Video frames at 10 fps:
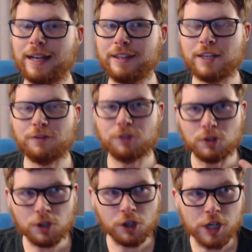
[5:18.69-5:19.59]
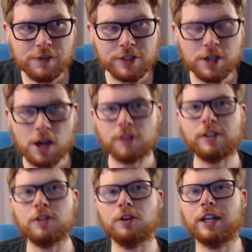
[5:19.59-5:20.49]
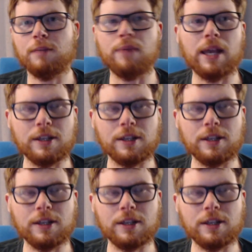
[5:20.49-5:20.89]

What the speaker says: I think if you're learning photography or getting back